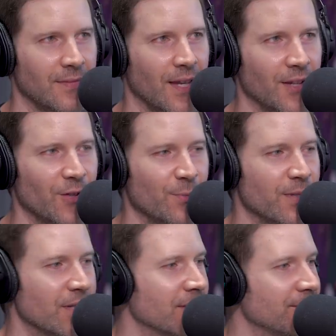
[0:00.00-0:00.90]
and, you, and
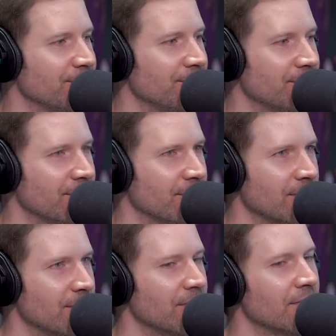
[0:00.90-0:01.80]
the great work that you
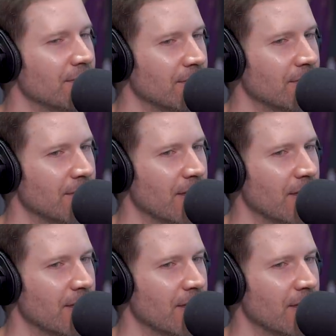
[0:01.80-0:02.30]
continue to do.